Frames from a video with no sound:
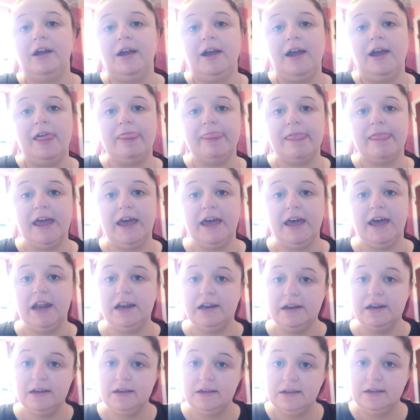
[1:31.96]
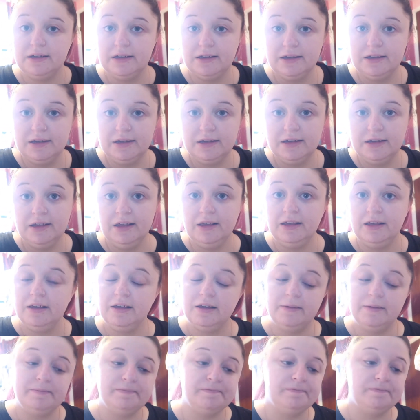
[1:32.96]
and then
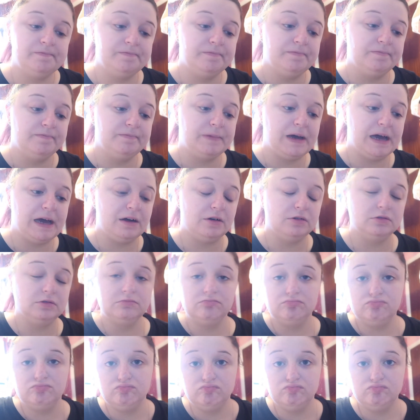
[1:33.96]
about